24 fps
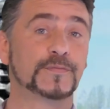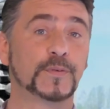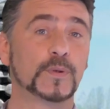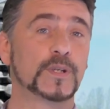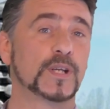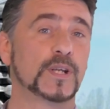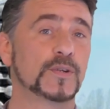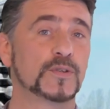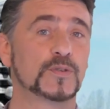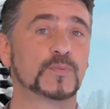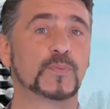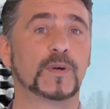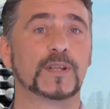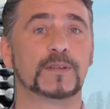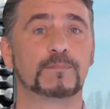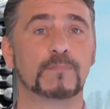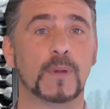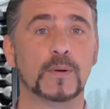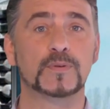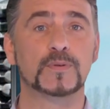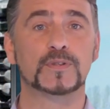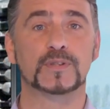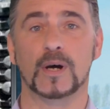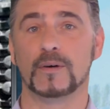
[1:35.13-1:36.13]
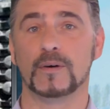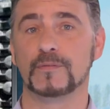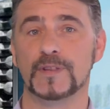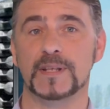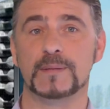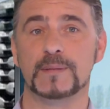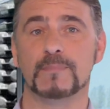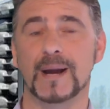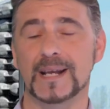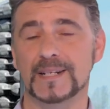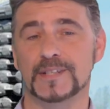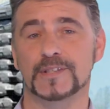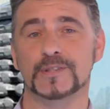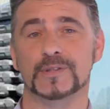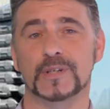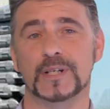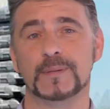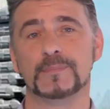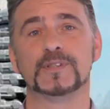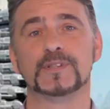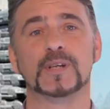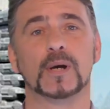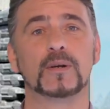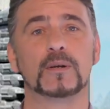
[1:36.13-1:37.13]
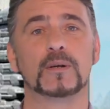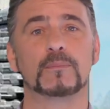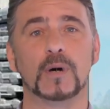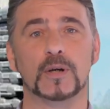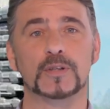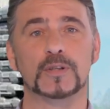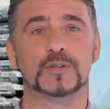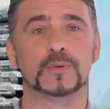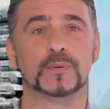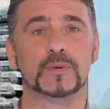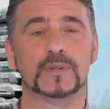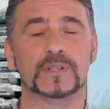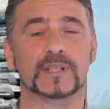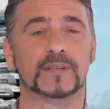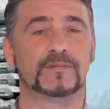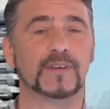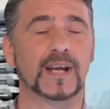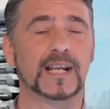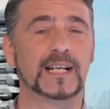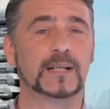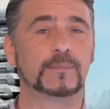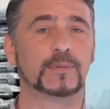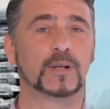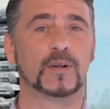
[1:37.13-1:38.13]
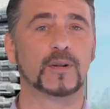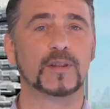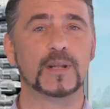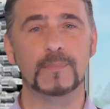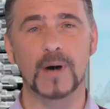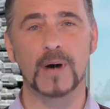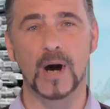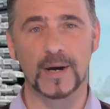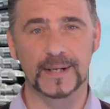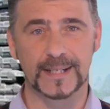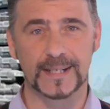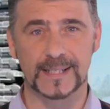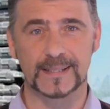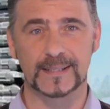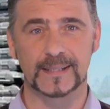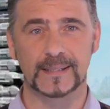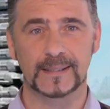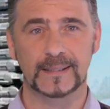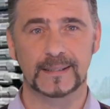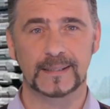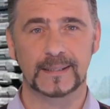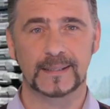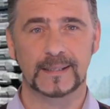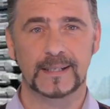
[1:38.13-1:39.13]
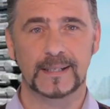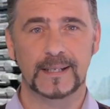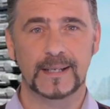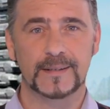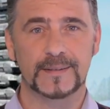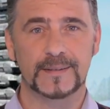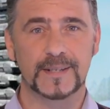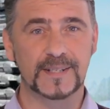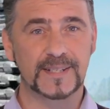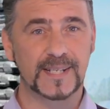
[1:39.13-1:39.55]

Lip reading: for use with most of the mainstream solar modules available on the market, the